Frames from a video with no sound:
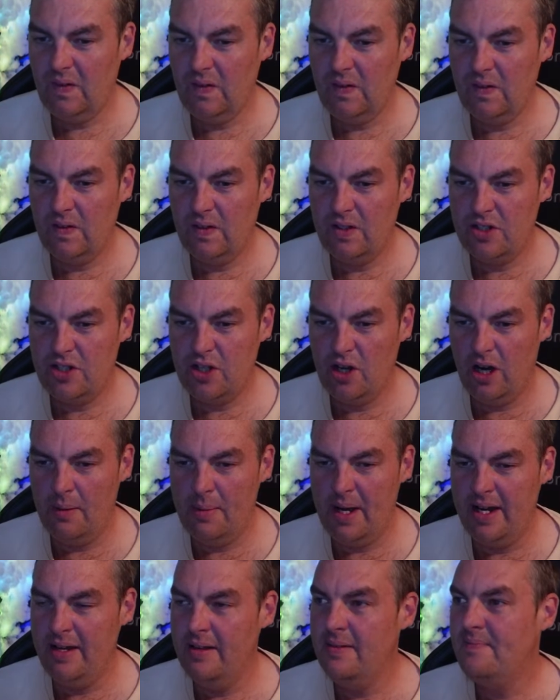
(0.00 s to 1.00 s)
Do you know what I
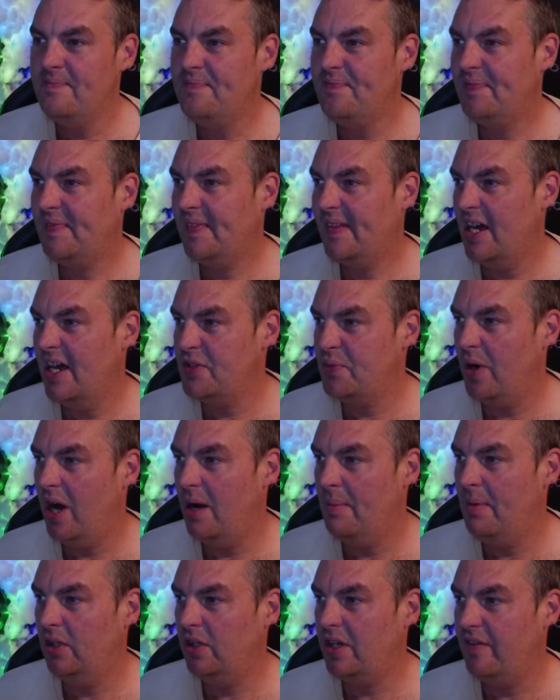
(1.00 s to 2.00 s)
mean? That's what I'm
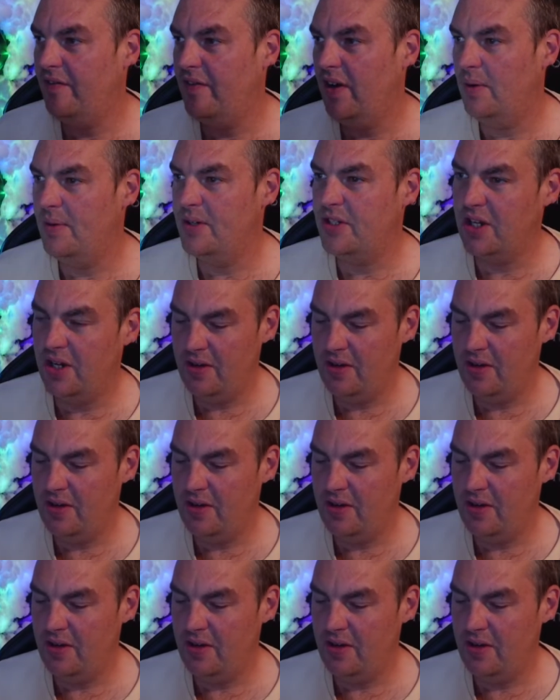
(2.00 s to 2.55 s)
looking forward to.